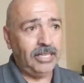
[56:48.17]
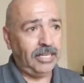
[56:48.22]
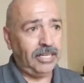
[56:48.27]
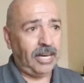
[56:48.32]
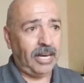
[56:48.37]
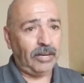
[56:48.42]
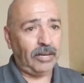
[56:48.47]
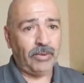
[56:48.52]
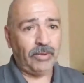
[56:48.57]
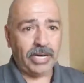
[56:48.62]

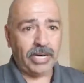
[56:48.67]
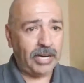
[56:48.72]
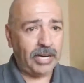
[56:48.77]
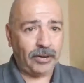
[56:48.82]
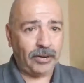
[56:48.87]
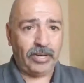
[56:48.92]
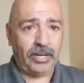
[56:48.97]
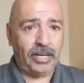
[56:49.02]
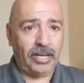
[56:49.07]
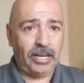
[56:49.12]
I don't want to
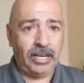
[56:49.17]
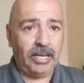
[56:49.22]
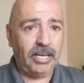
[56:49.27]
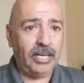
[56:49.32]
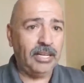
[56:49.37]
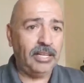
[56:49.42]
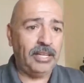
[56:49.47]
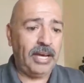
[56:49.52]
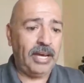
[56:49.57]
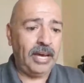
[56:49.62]
hear any
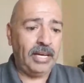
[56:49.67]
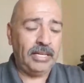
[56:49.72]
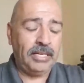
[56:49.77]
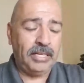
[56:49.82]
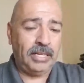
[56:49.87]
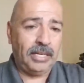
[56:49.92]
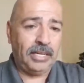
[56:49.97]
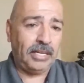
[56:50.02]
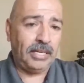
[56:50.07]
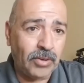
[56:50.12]
of that.
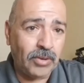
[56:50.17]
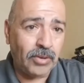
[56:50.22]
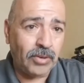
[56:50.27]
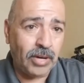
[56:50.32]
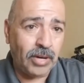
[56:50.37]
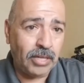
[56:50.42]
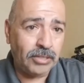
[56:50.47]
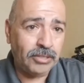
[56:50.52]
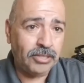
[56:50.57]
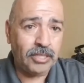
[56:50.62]
And I just got
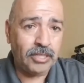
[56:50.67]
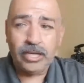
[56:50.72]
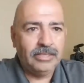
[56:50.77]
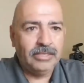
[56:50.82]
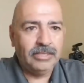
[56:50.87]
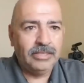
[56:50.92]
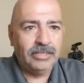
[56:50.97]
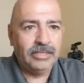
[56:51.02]
to the country.